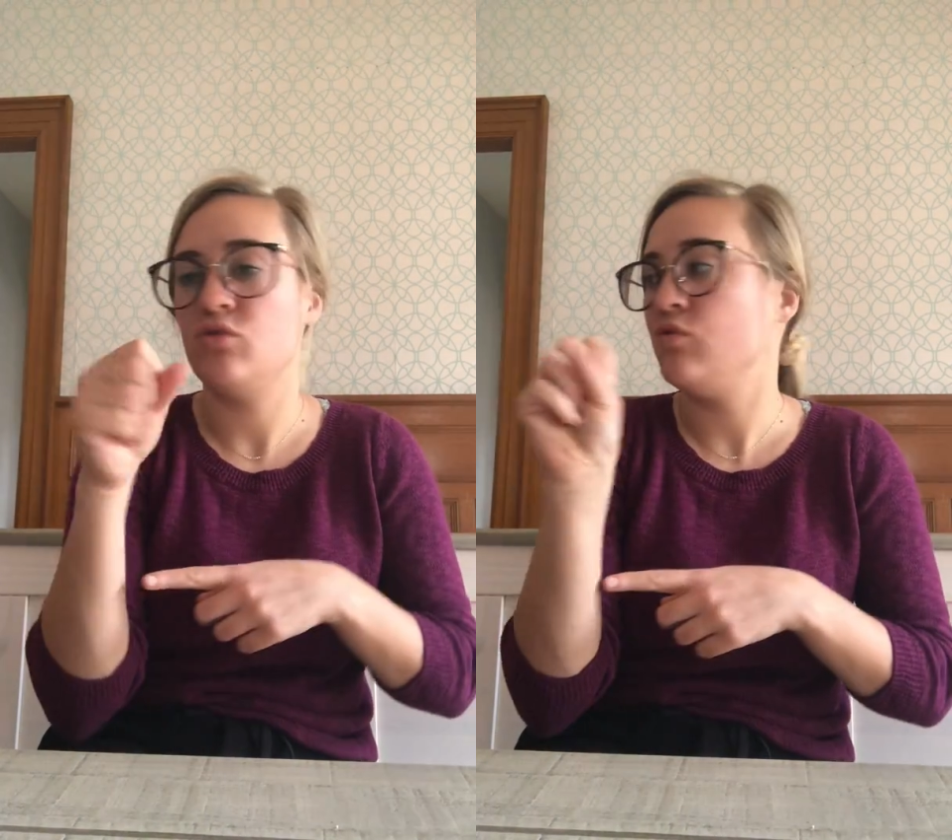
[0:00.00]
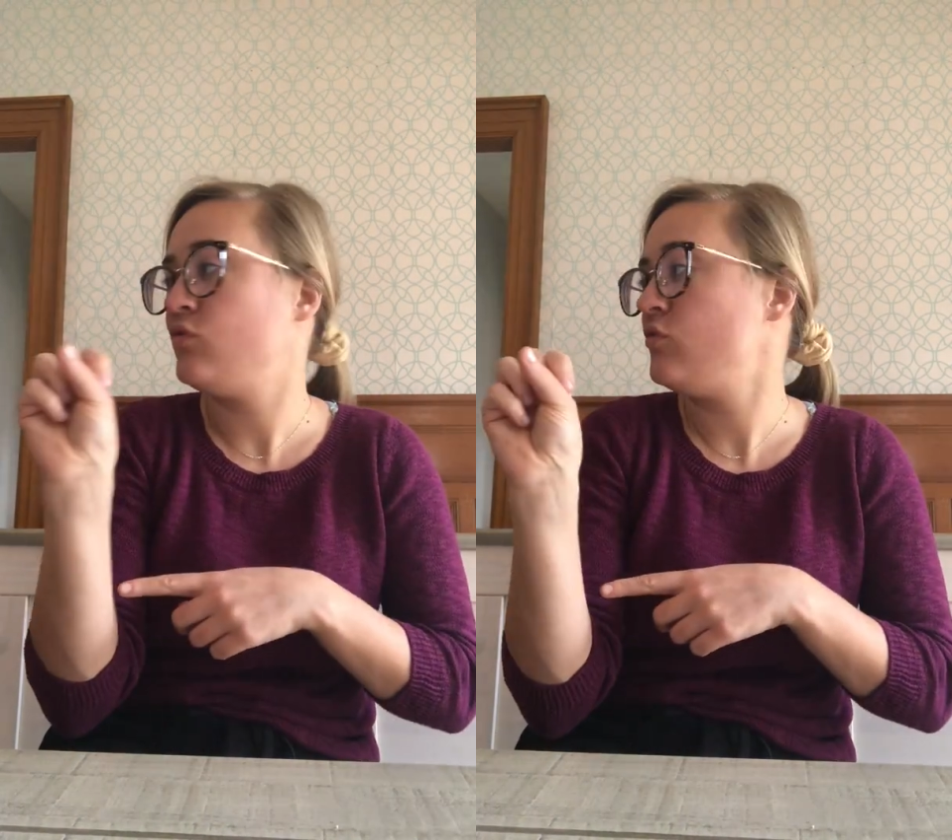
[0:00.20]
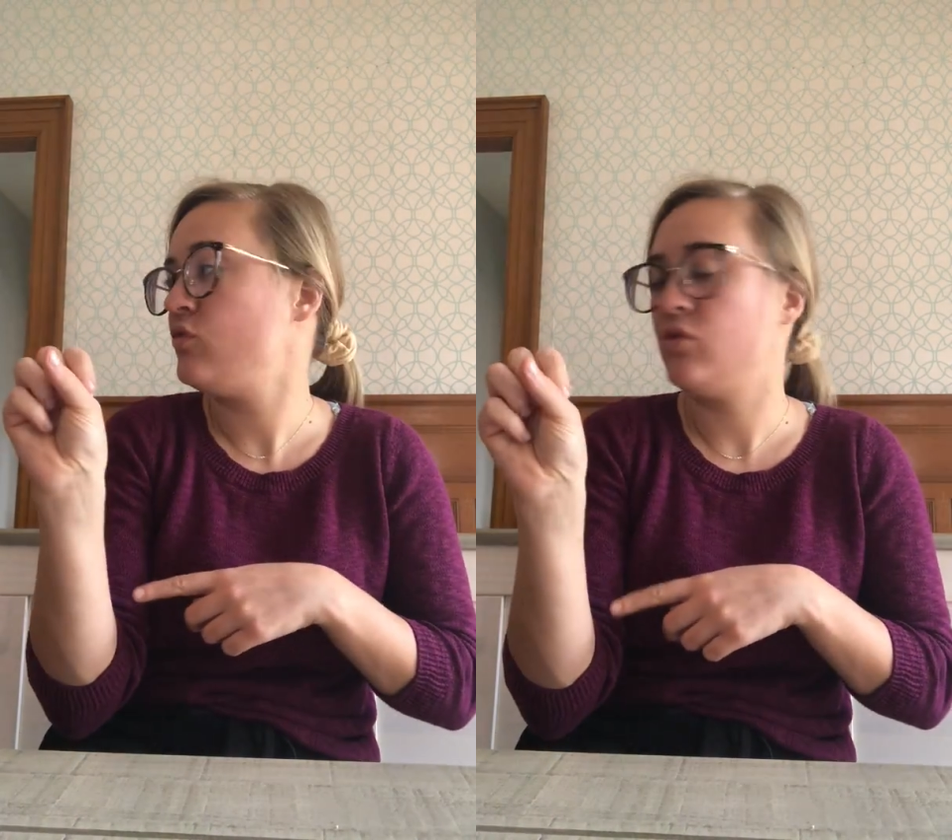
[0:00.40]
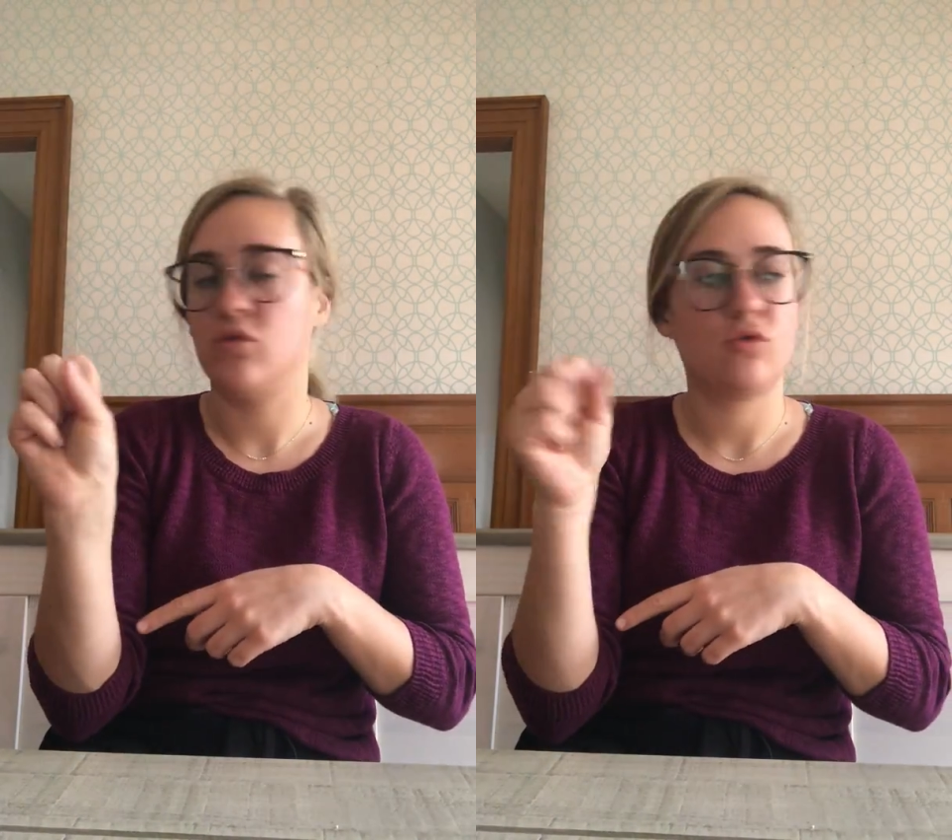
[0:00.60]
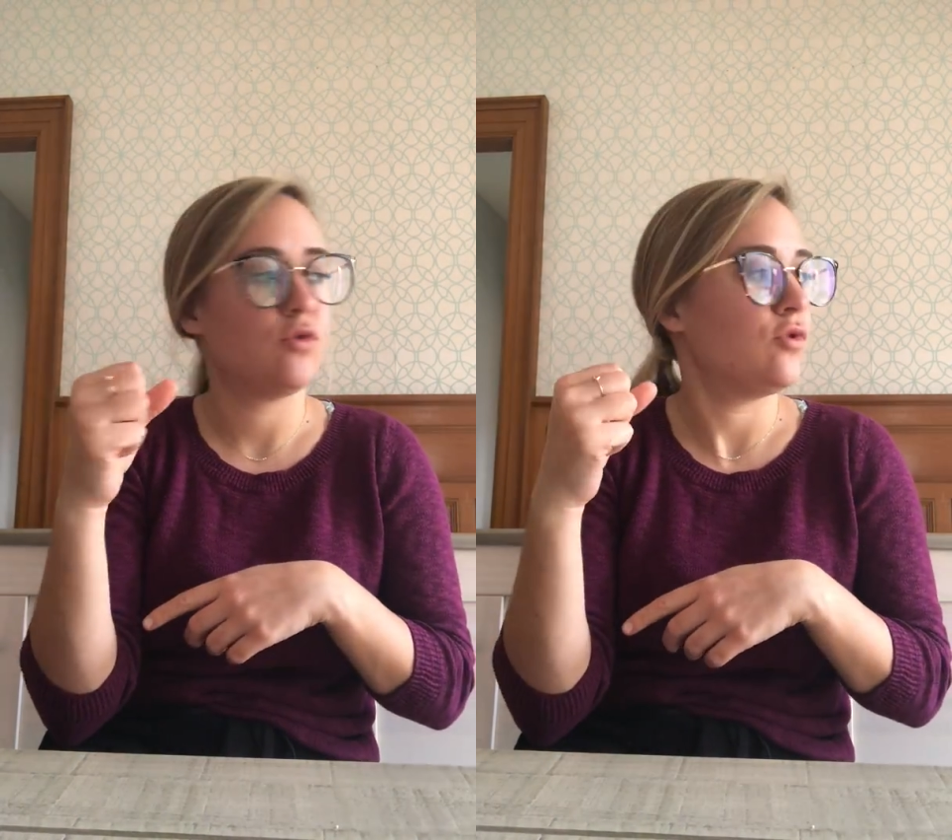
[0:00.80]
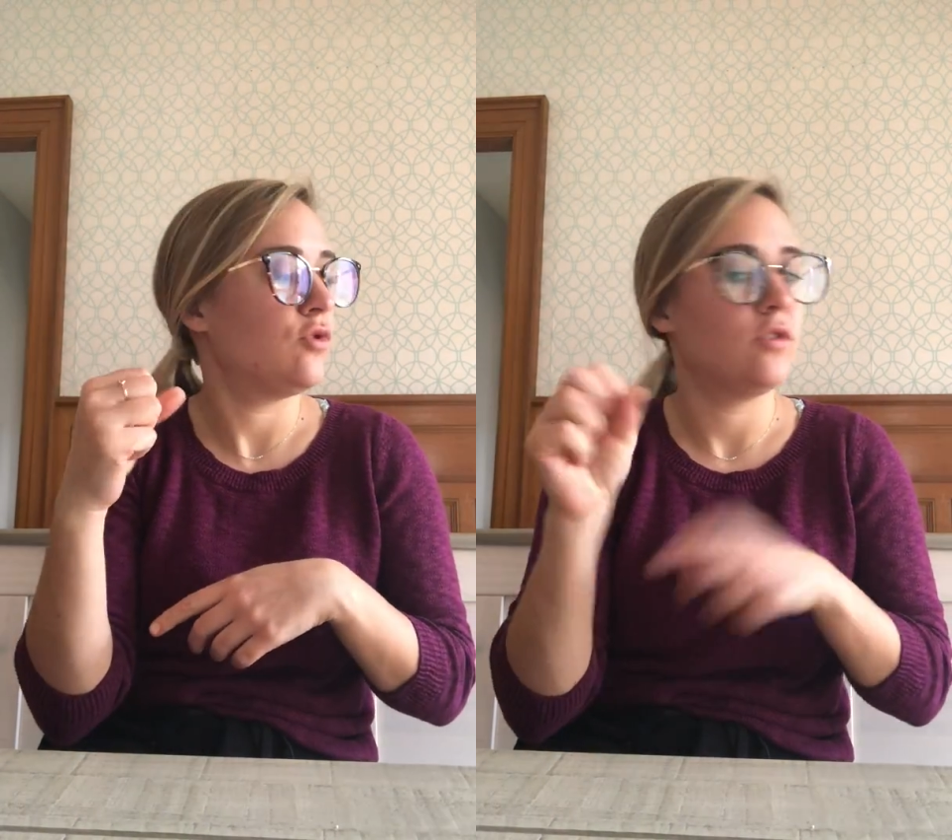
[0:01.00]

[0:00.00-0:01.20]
on one side of their head